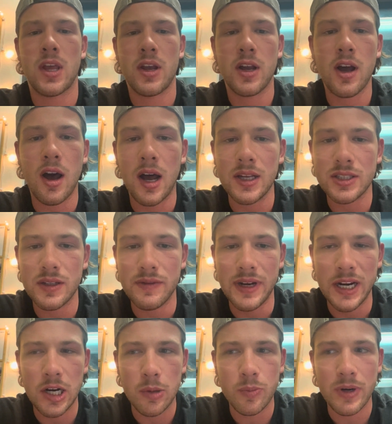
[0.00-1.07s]
cost of an
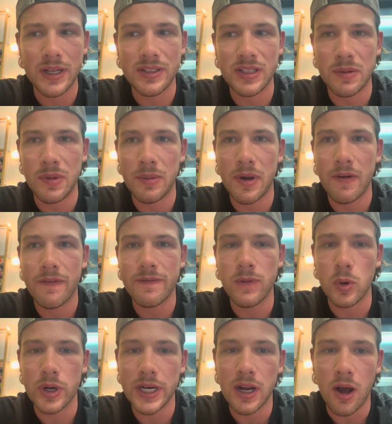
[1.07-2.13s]
AeroPress is gonna be about
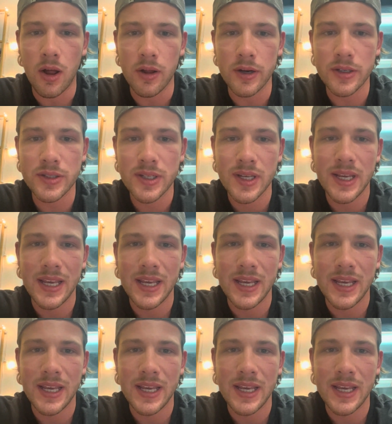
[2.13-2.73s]
$40,